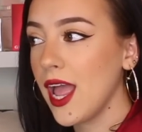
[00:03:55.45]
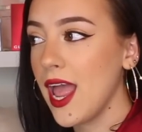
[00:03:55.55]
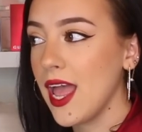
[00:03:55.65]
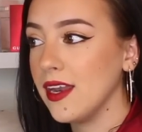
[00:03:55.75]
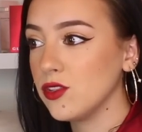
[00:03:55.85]

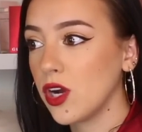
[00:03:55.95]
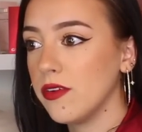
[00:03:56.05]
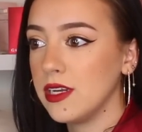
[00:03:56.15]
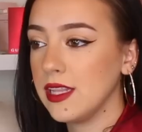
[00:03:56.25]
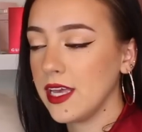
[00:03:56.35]
and it's
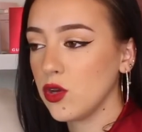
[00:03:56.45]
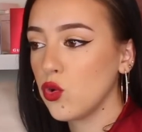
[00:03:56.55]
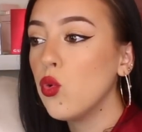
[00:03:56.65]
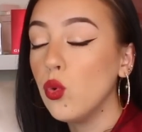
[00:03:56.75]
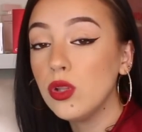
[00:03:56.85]
already like
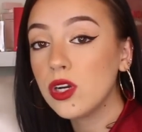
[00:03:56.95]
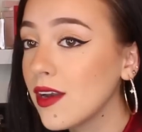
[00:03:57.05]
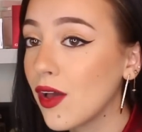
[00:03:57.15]
cooler.